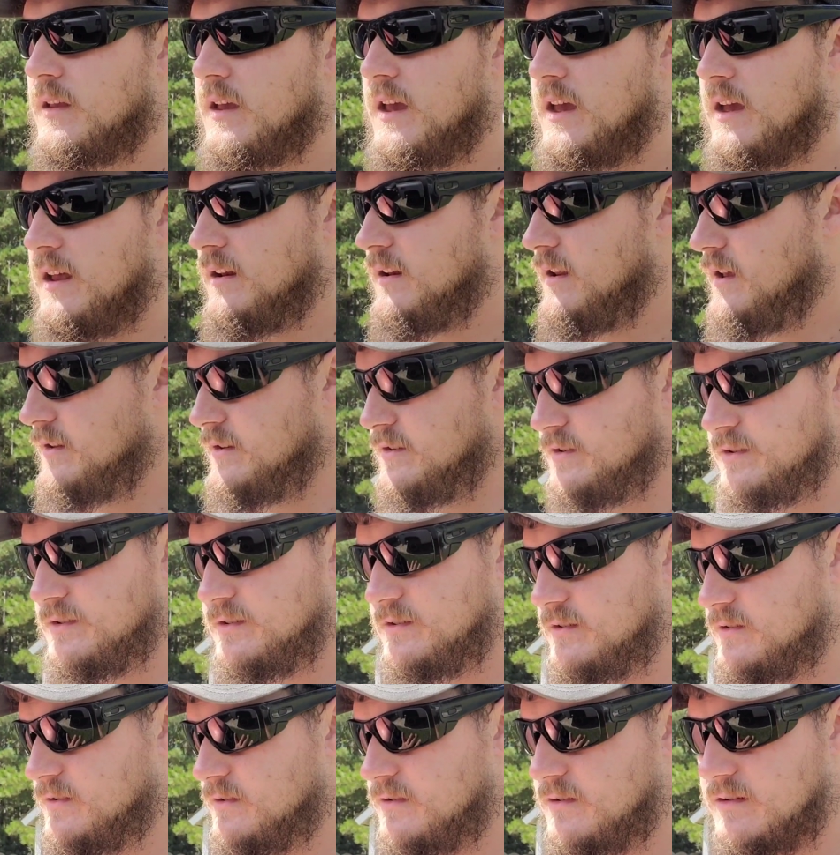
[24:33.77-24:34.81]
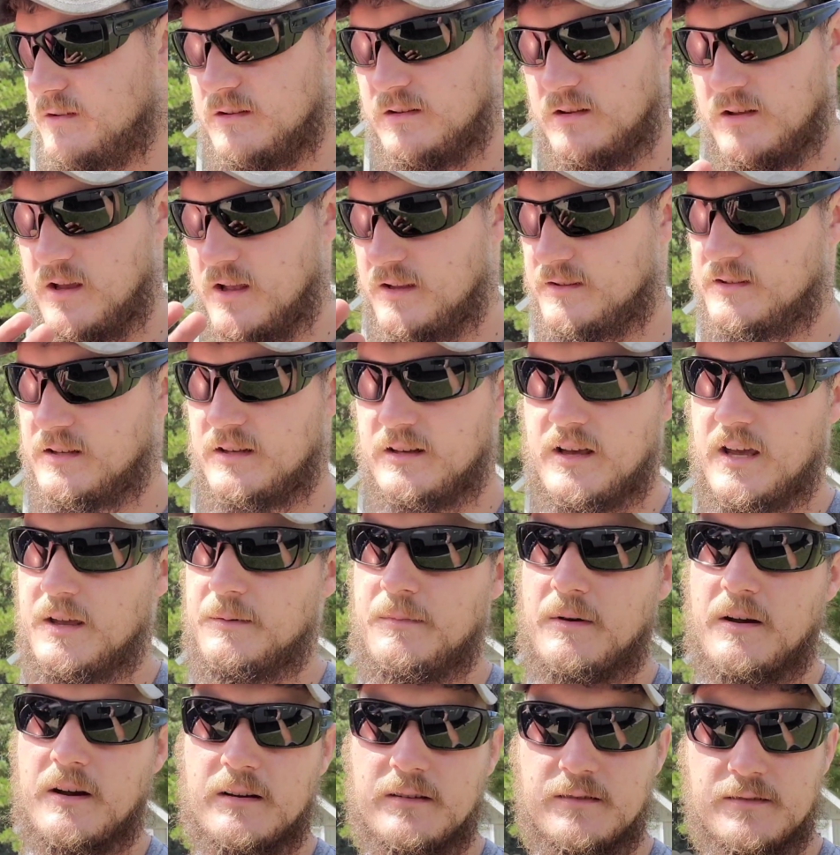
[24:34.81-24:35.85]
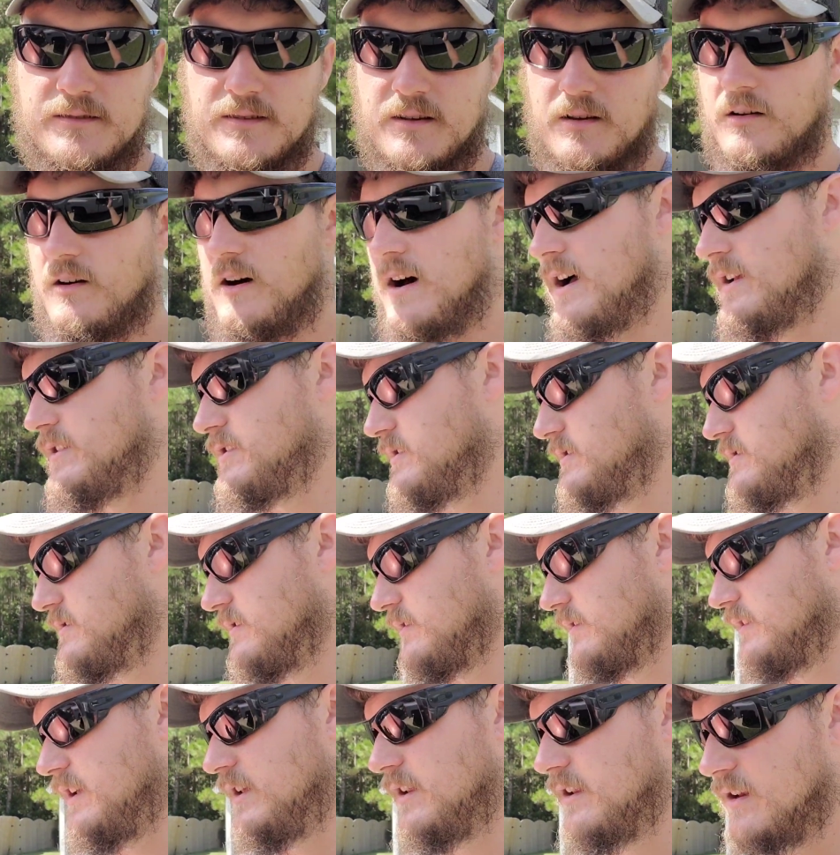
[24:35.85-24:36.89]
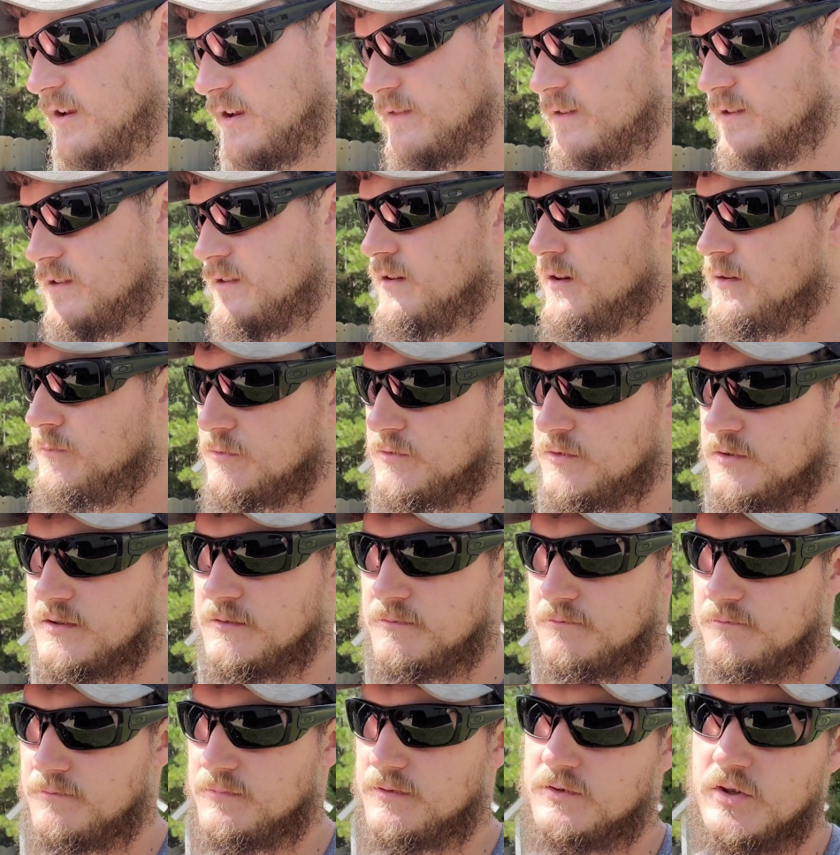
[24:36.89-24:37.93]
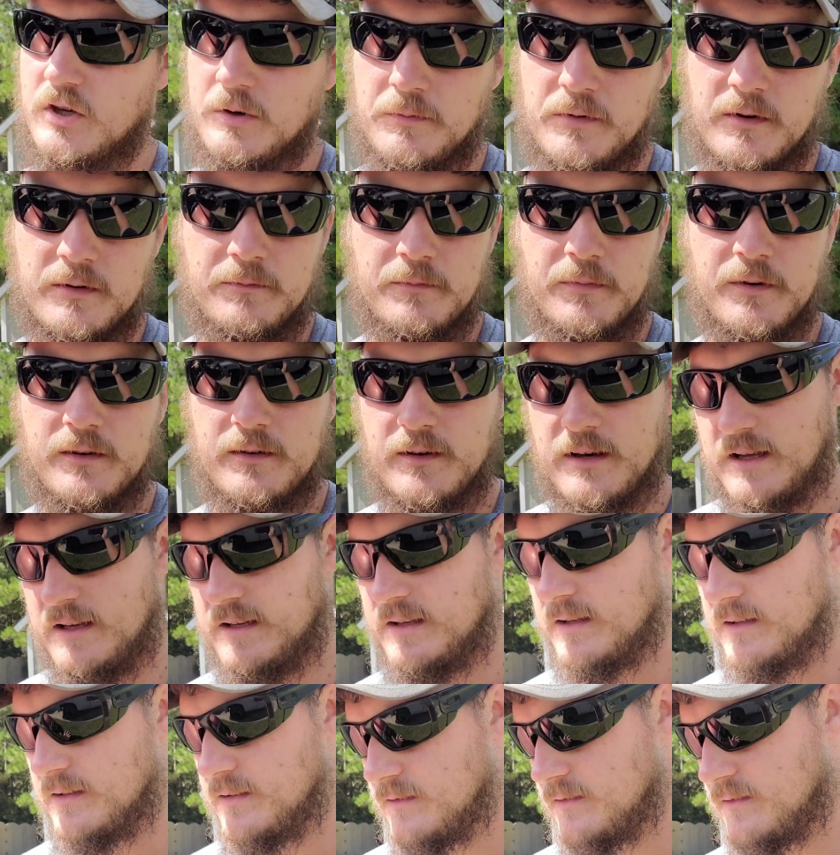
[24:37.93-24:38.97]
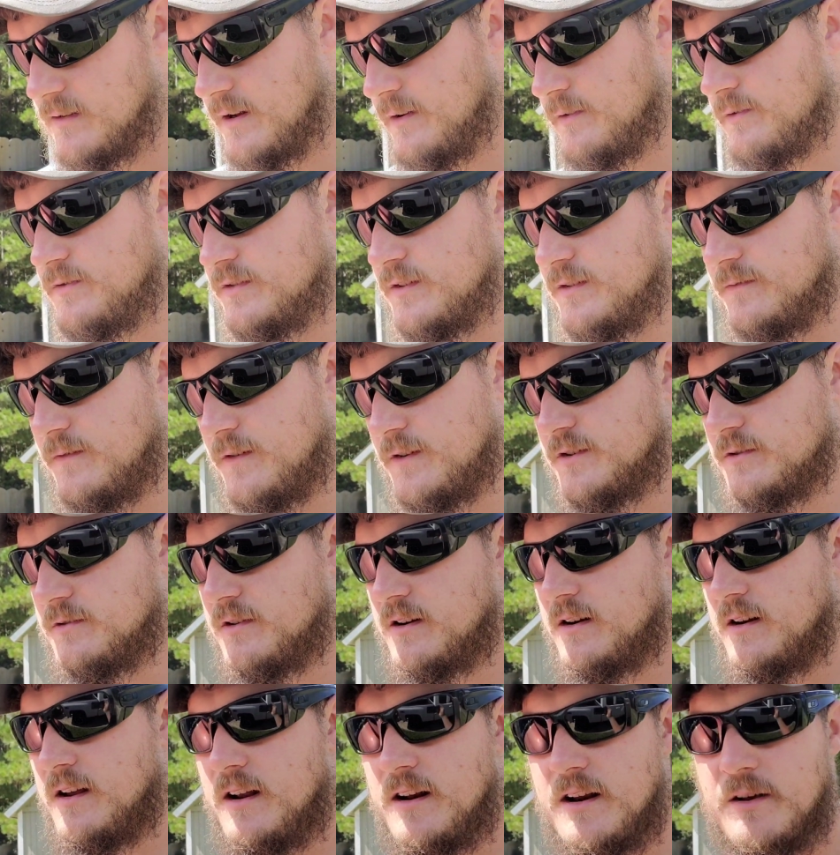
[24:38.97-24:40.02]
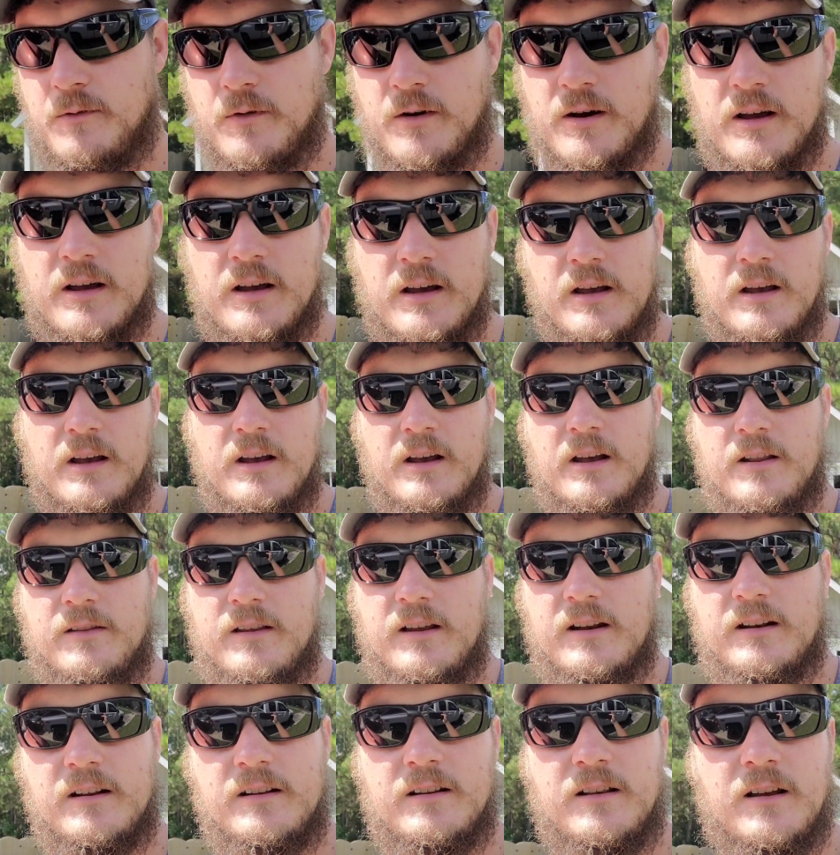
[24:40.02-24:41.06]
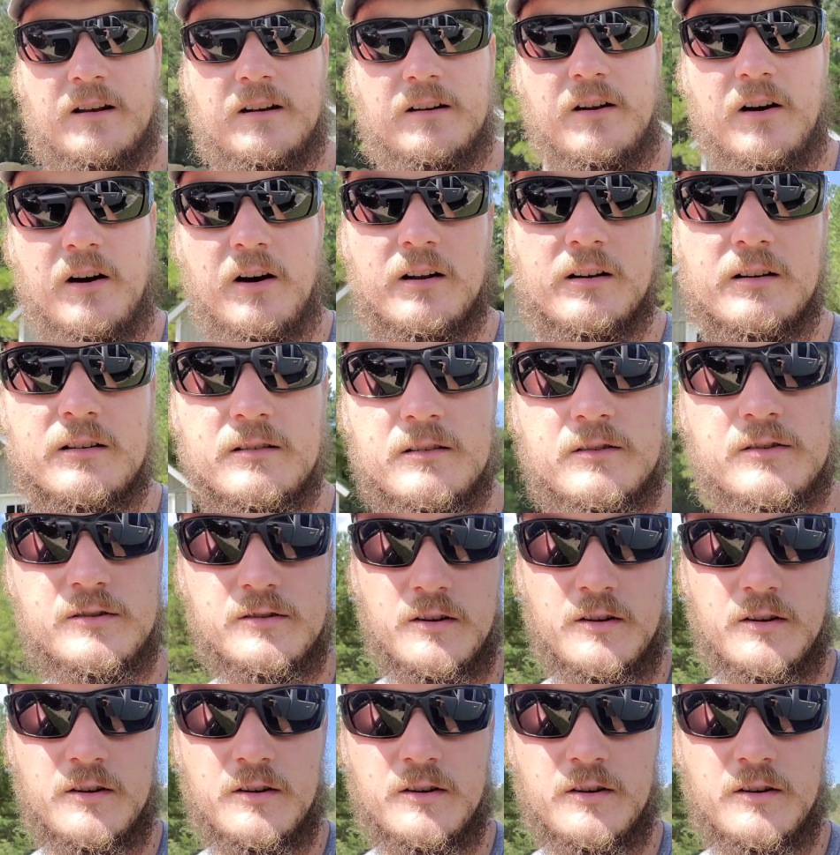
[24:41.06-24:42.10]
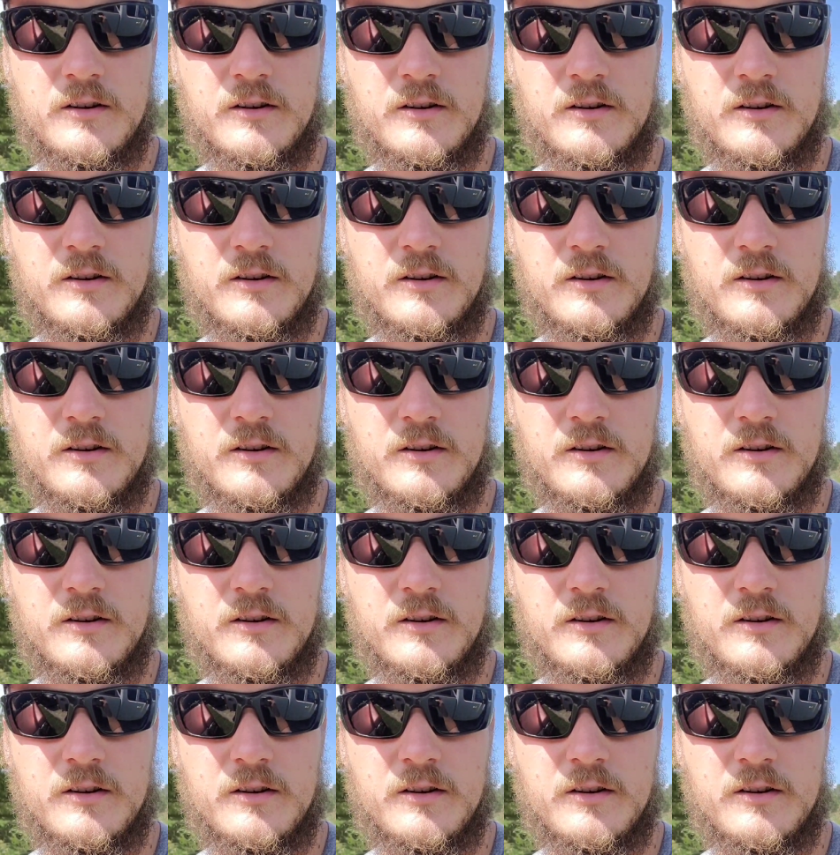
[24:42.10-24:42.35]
it's a nightmare. So I just deleted everything, which is stupid, but I did. I was just frustrated. Anyway, they did get done. I'll show you what they look.